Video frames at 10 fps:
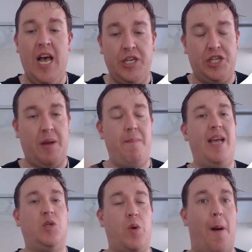Just it
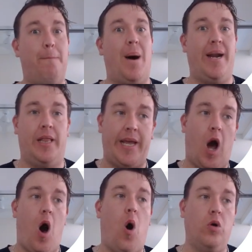means we are bundling a
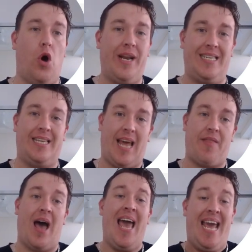whole lot in
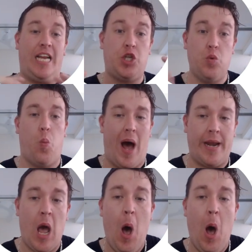together into one